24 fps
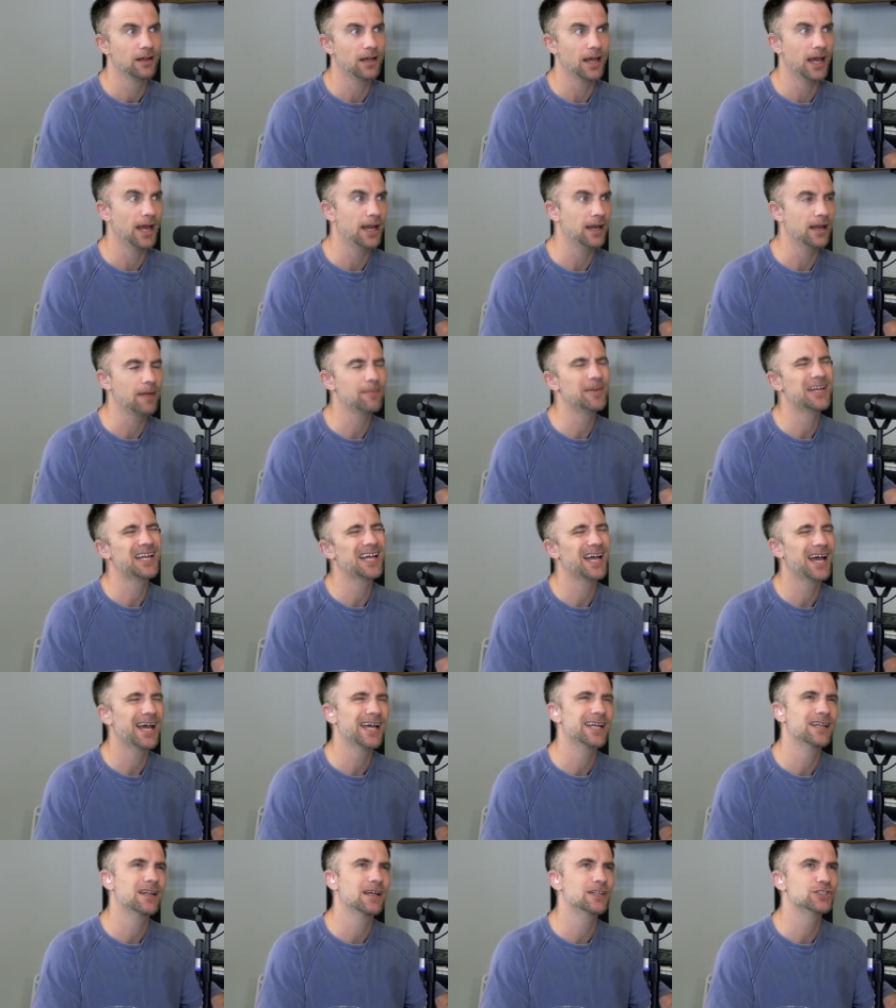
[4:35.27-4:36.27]
and I mean, I
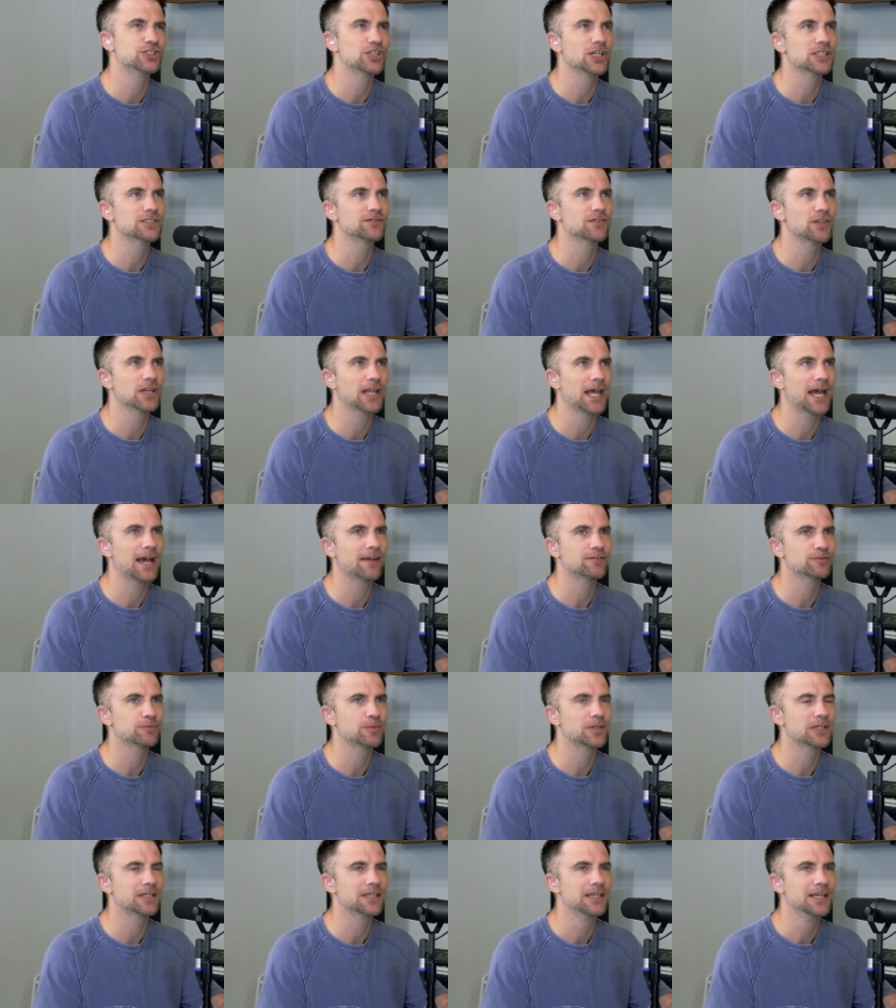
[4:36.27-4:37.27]
had done Just for Laughs,
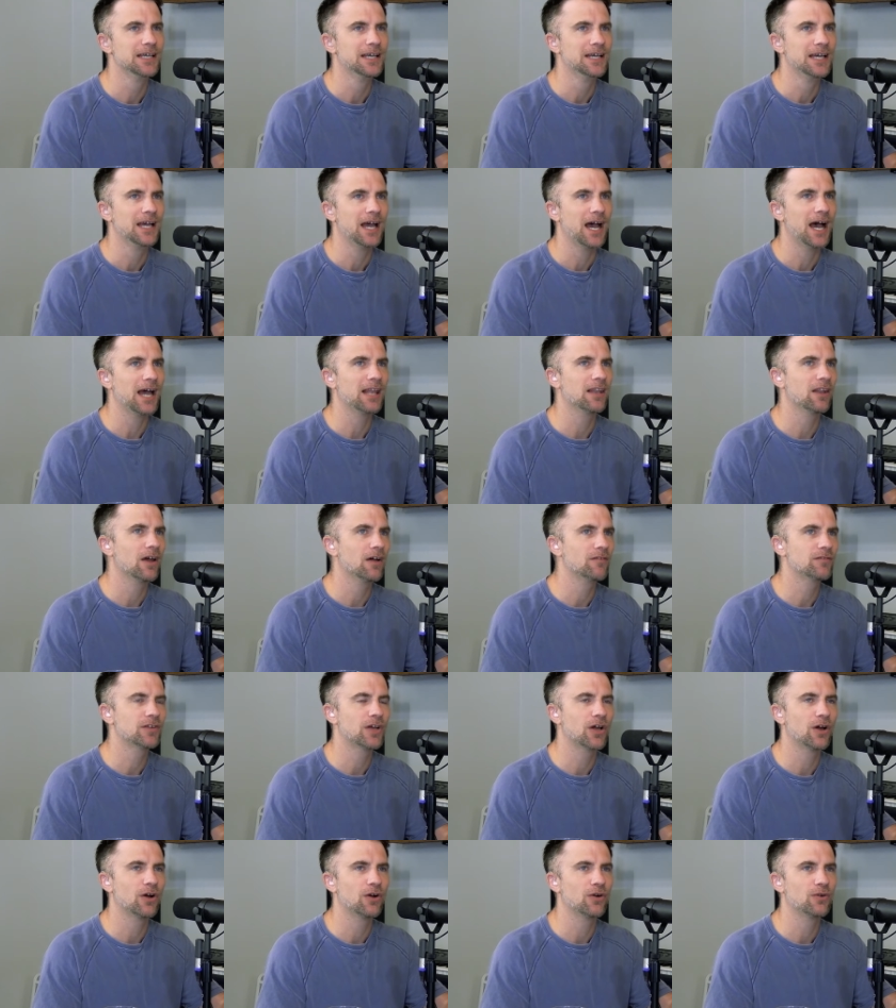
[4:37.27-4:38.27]
but I
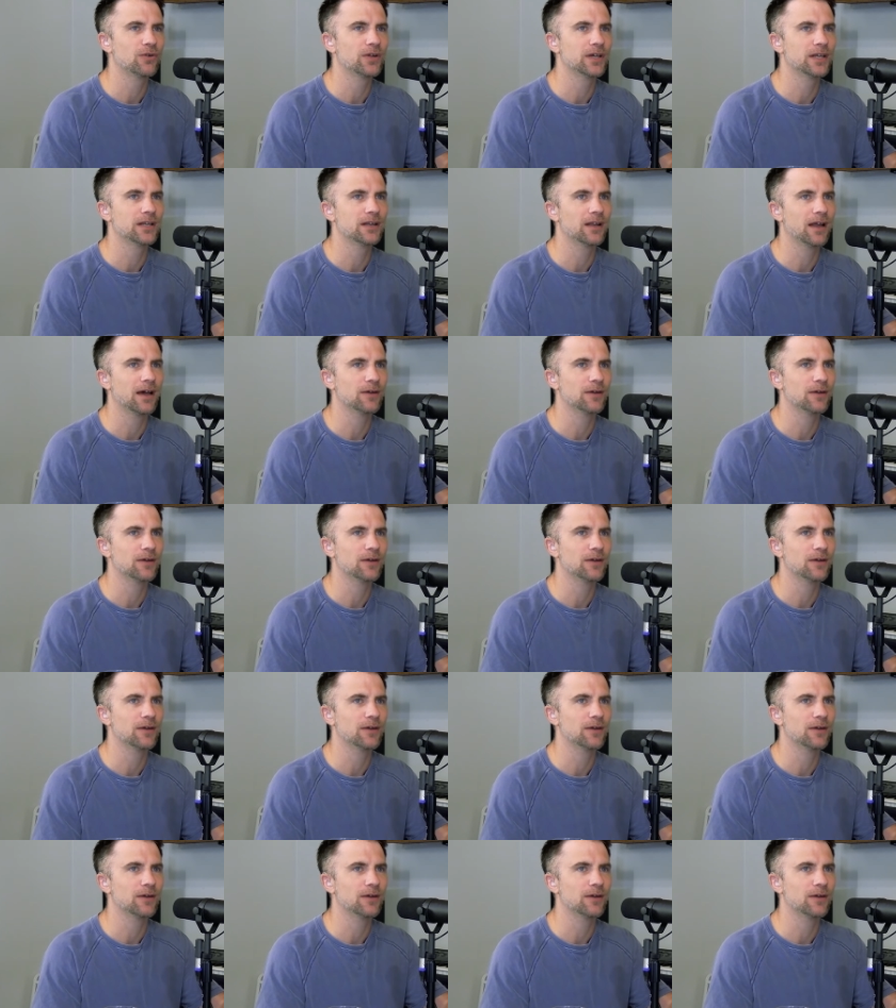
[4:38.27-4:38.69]
loved Conan.